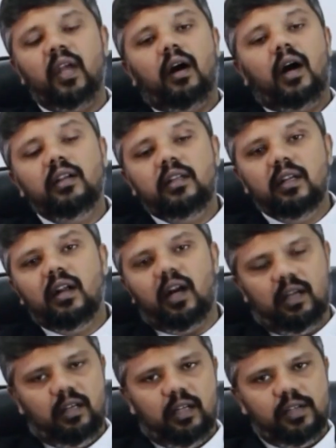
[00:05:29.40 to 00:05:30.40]

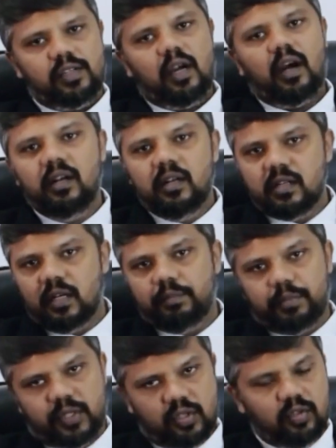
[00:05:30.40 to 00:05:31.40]
unless
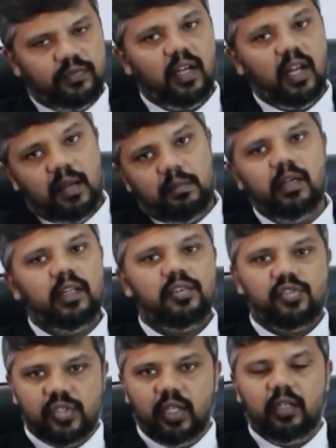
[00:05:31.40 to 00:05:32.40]
100% of the liability
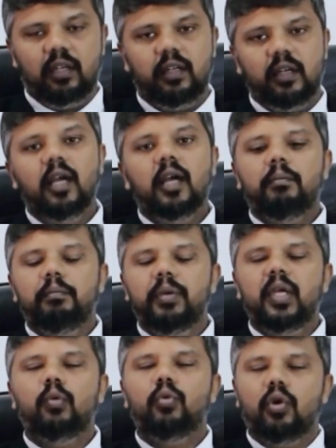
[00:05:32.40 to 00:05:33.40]
is settled,
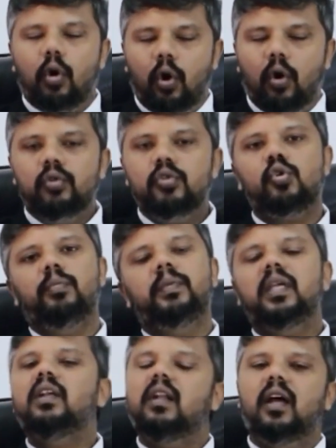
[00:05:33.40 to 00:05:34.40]
B would also
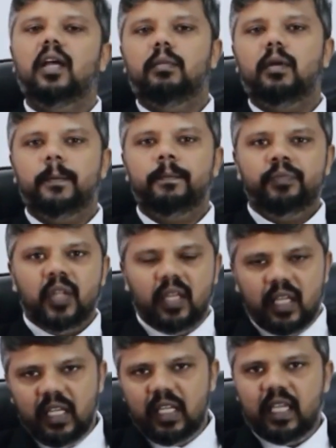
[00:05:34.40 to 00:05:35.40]
be liable.
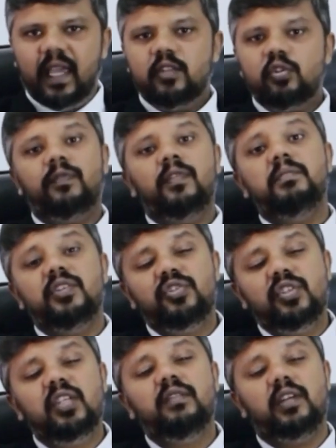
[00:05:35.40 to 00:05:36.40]
In case of a
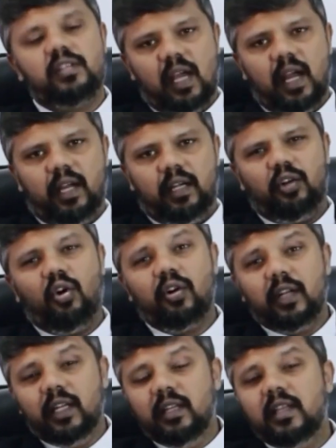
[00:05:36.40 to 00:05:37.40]
mischievous act or
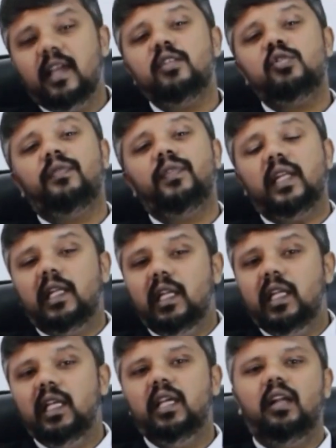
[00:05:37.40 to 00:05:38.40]
in case of an
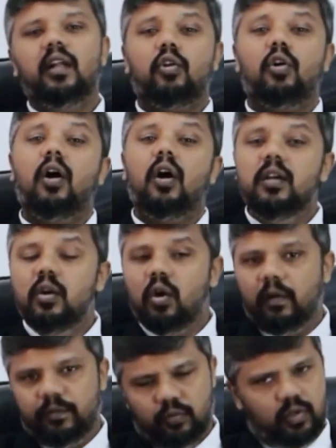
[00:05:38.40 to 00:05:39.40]
illegal or
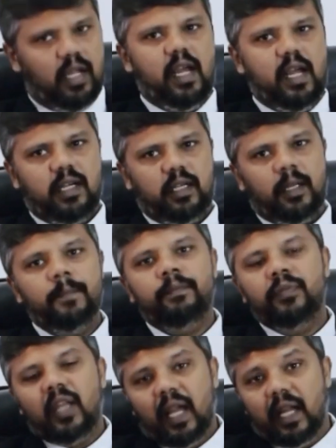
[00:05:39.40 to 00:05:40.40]
unlawful act,
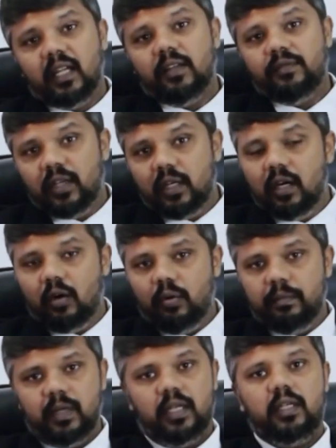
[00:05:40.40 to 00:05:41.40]
and if the
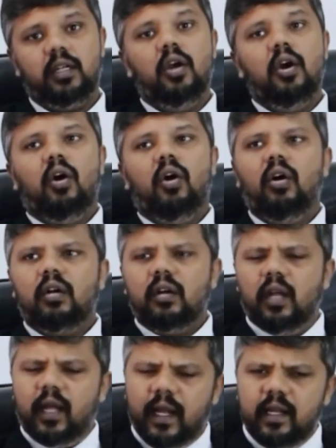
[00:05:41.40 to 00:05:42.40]
government or
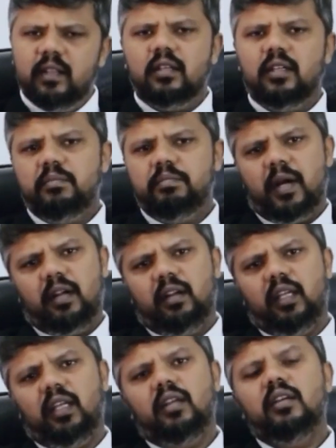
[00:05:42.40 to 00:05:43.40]
any third
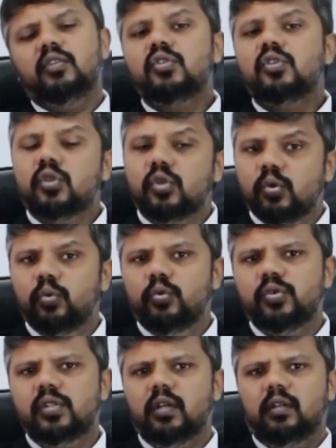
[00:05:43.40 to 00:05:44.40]
party sues,